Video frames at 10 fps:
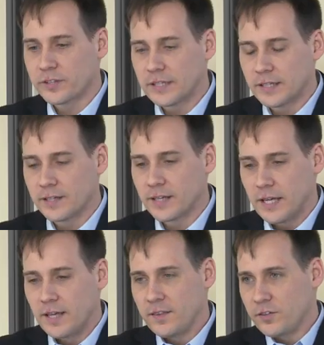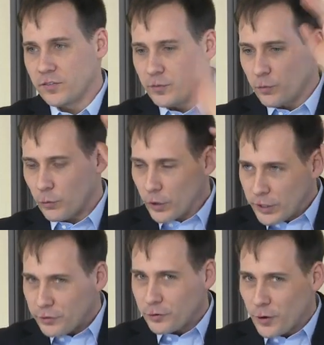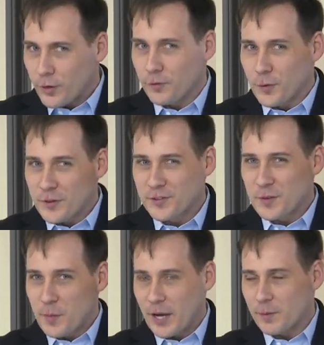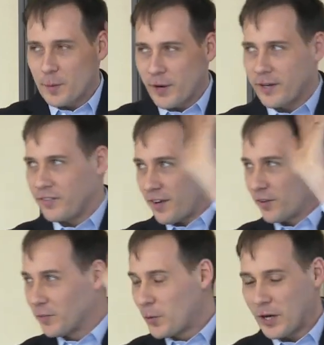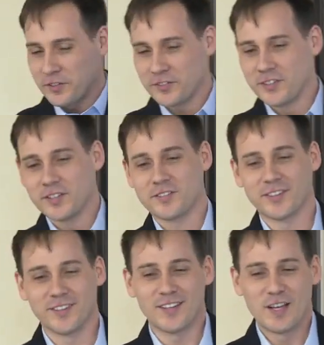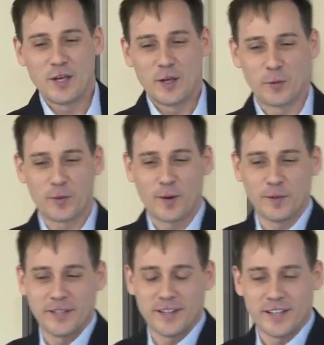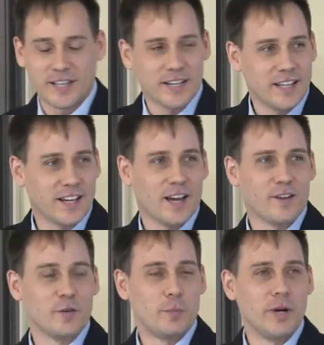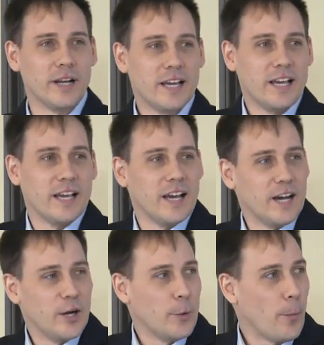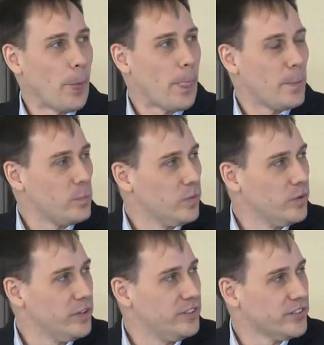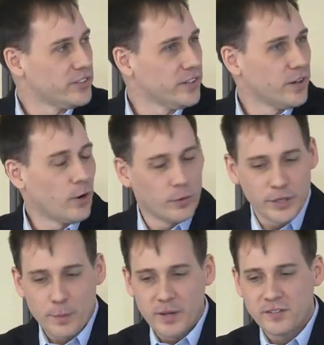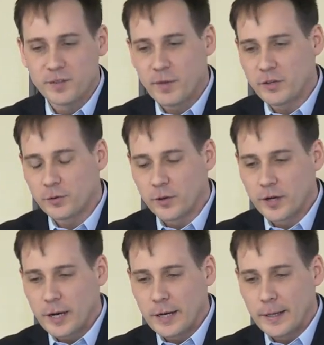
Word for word: Uh, this really strong voice in the back of my mind. If he ever watches this, he'll he'll probably uh, get a kick out of it. But um, just a, a, really amazing mentor.